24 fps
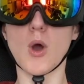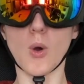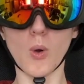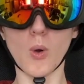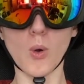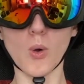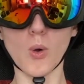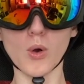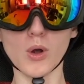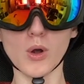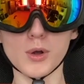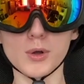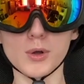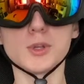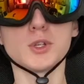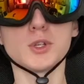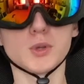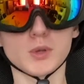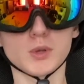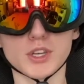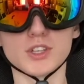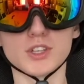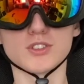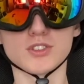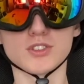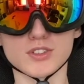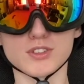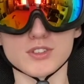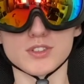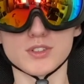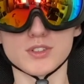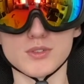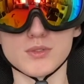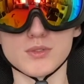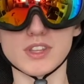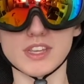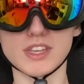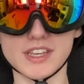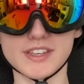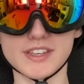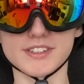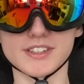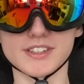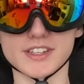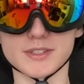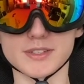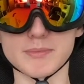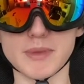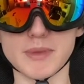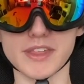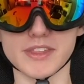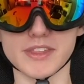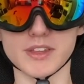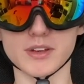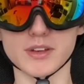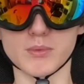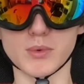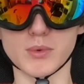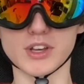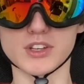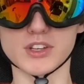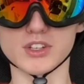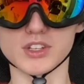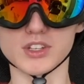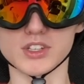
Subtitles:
or you can just do the easiest method, which